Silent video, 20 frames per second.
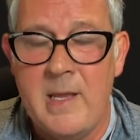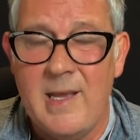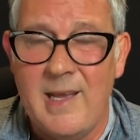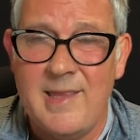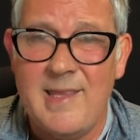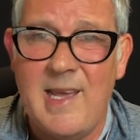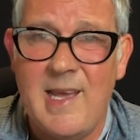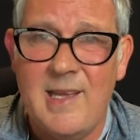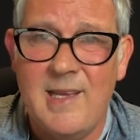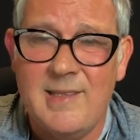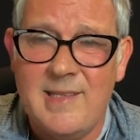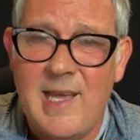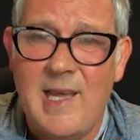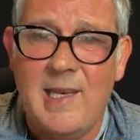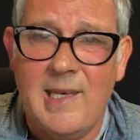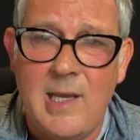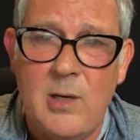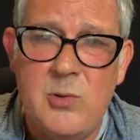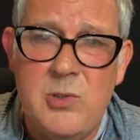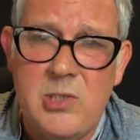And that
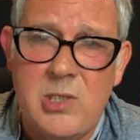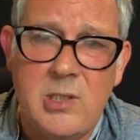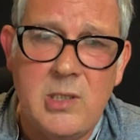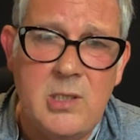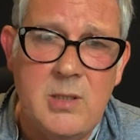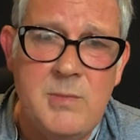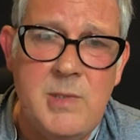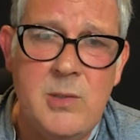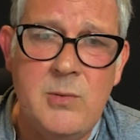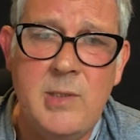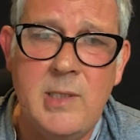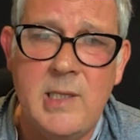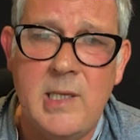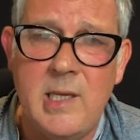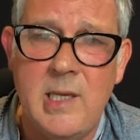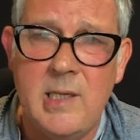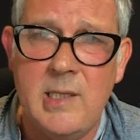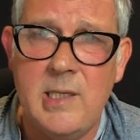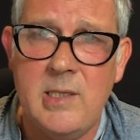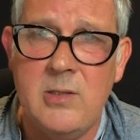allows you to
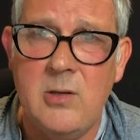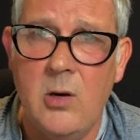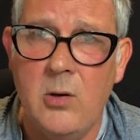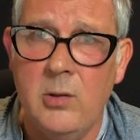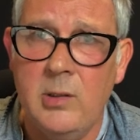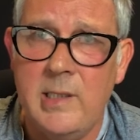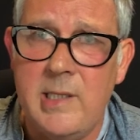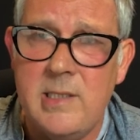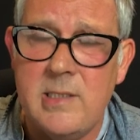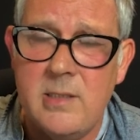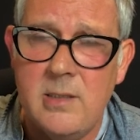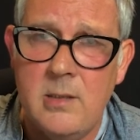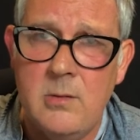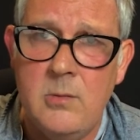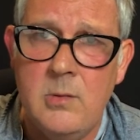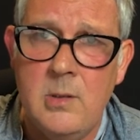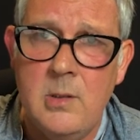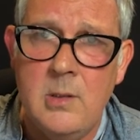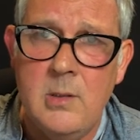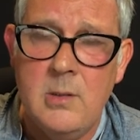communicate it not only
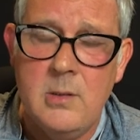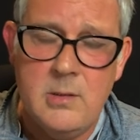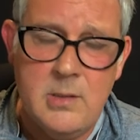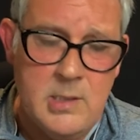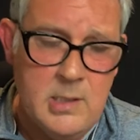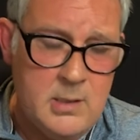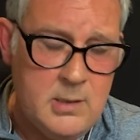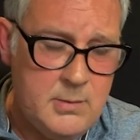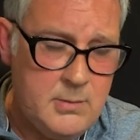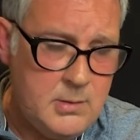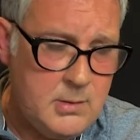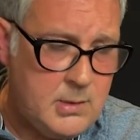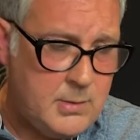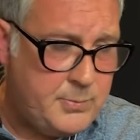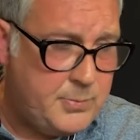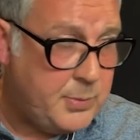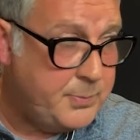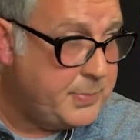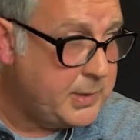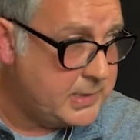to the
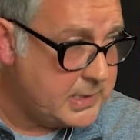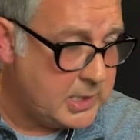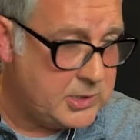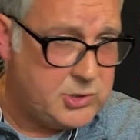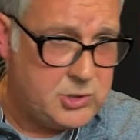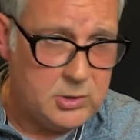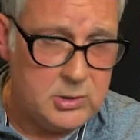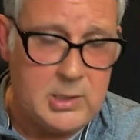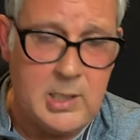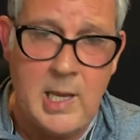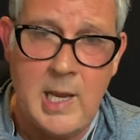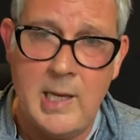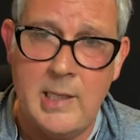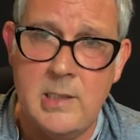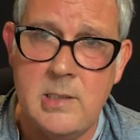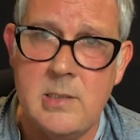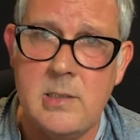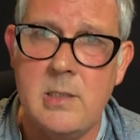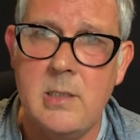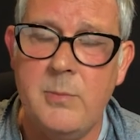potential
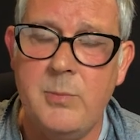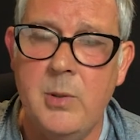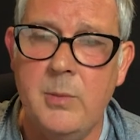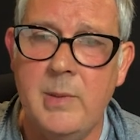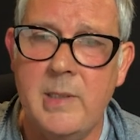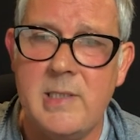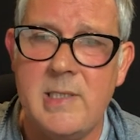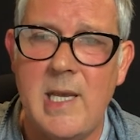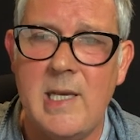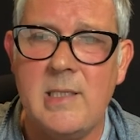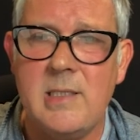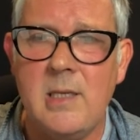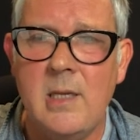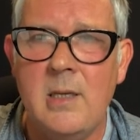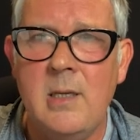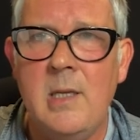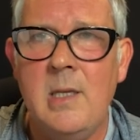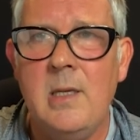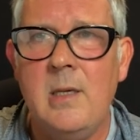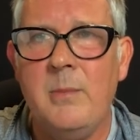clients in the public sector,
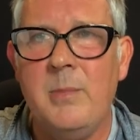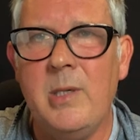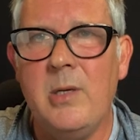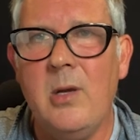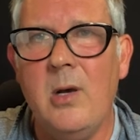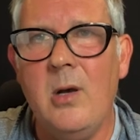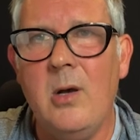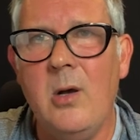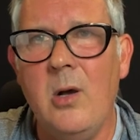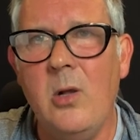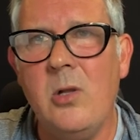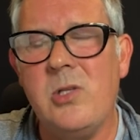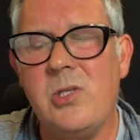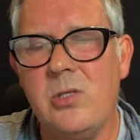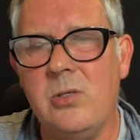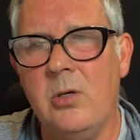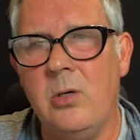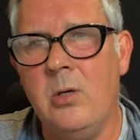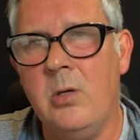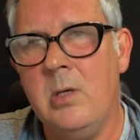but
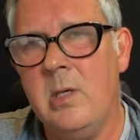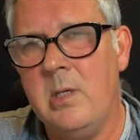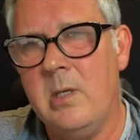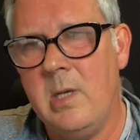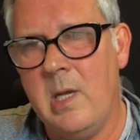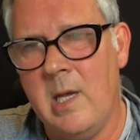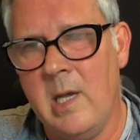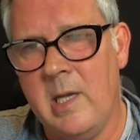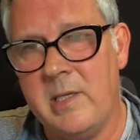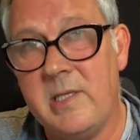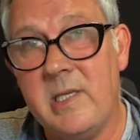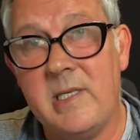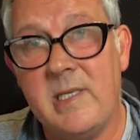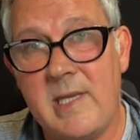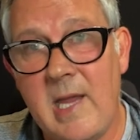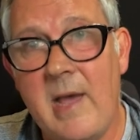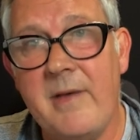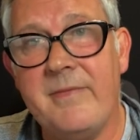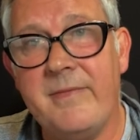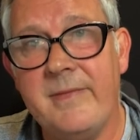also to
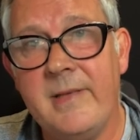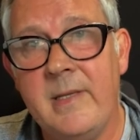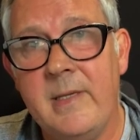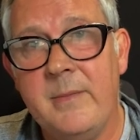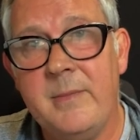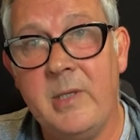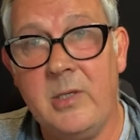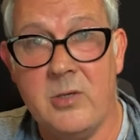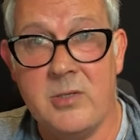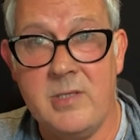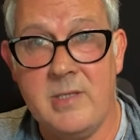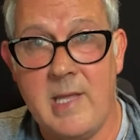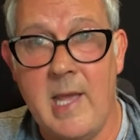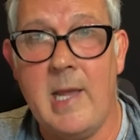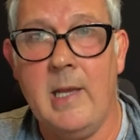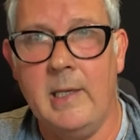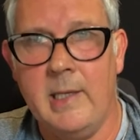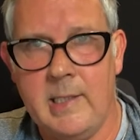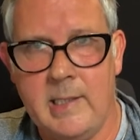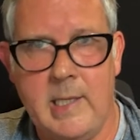staff, because
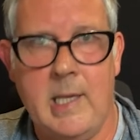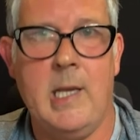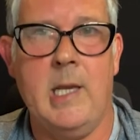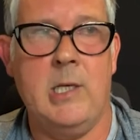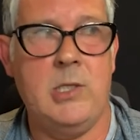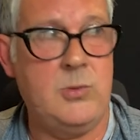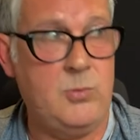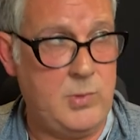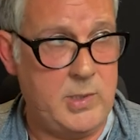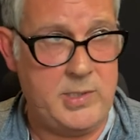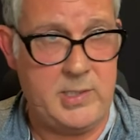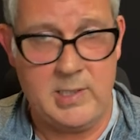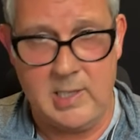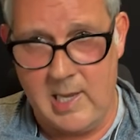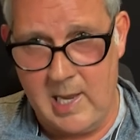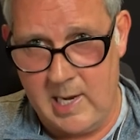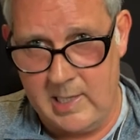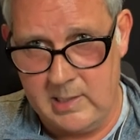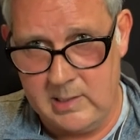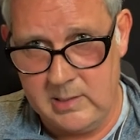they'll engage with
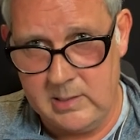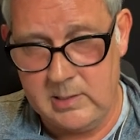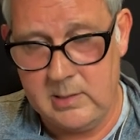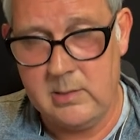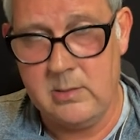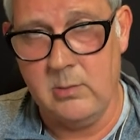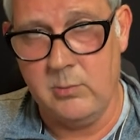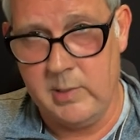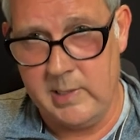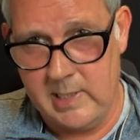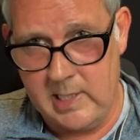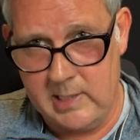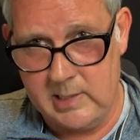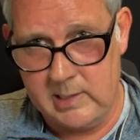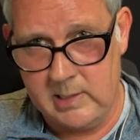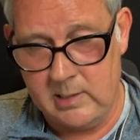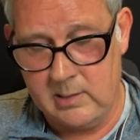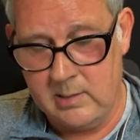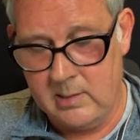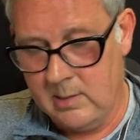clients. So we need
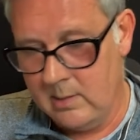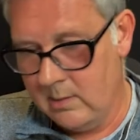to